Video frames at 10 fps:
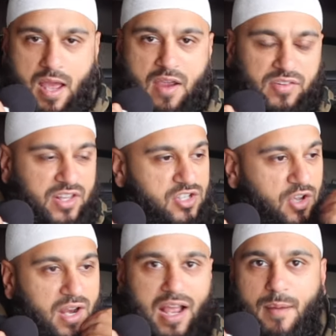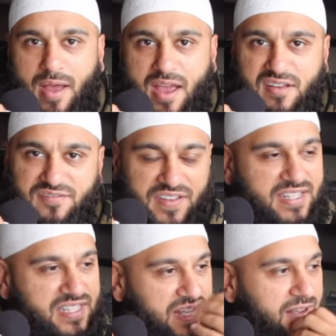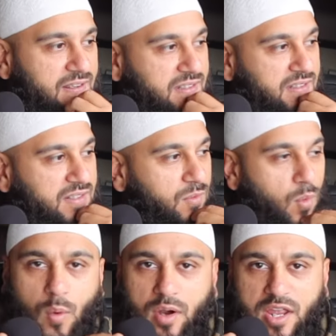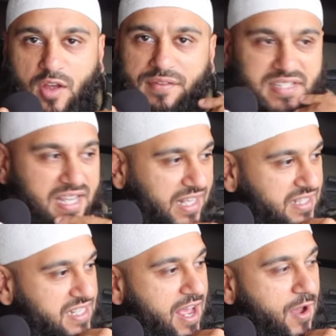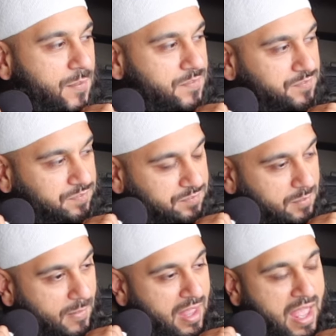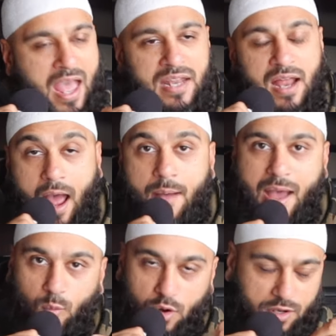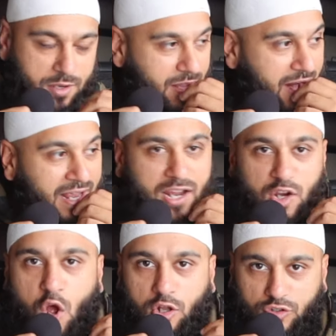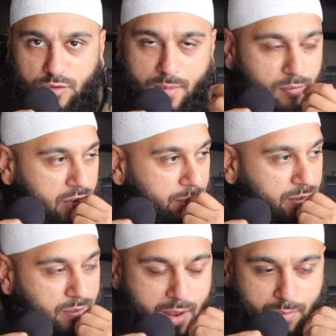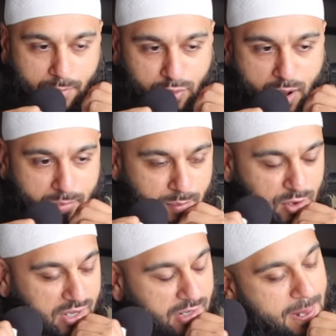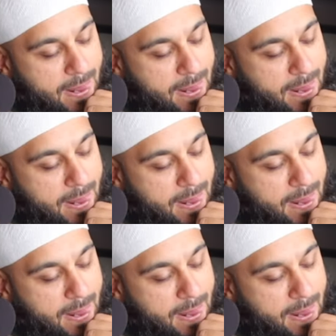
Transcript: Everything's good. I got my visa. We're working on the tickets now. And uh, I'm at work. And I get a call during my break, my, my prep, my break.